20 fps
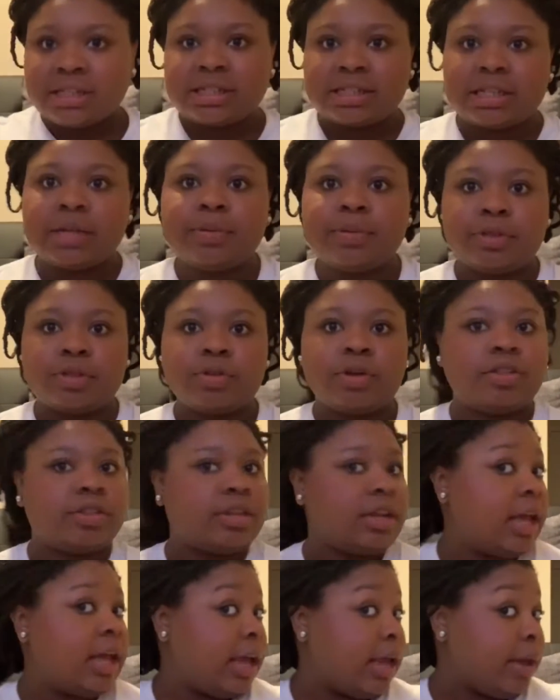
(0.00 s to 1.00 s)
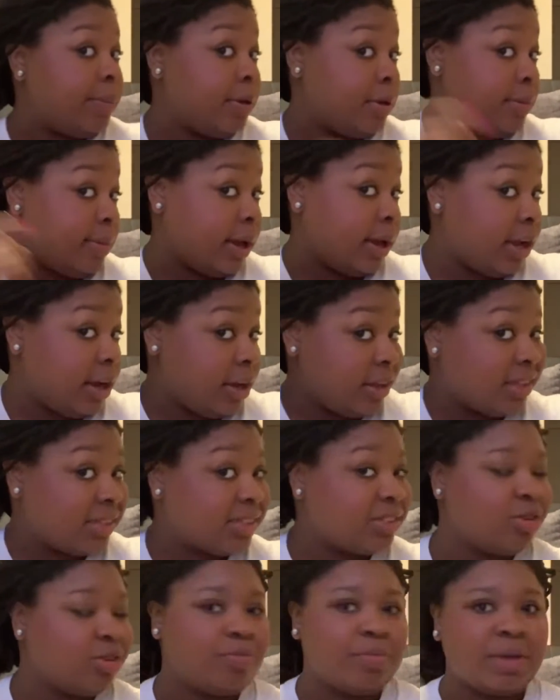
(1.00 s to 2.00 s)
Sleeping throughout the day. I put my hair in
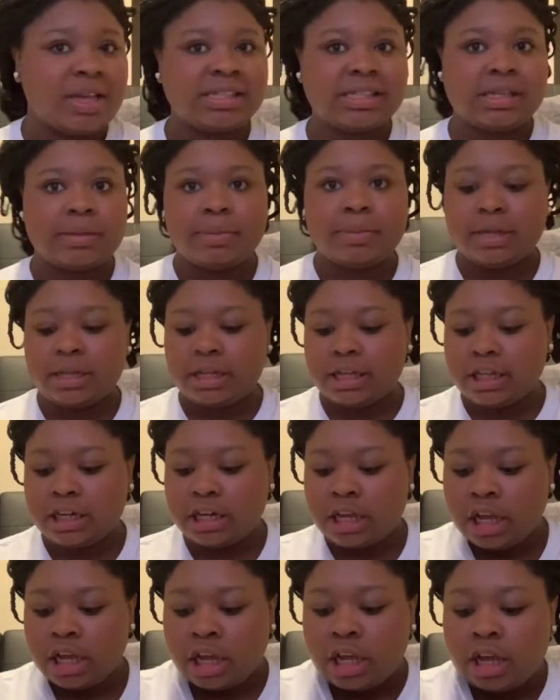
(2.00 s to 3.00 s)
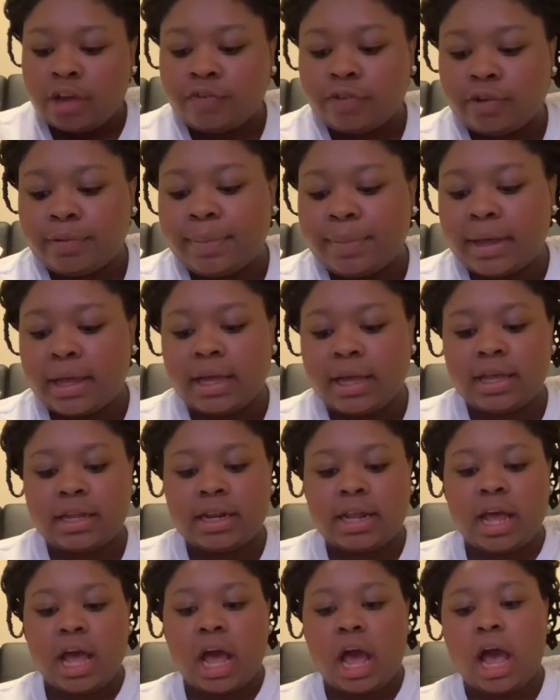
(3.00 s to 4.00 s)
this little messy bun for bed.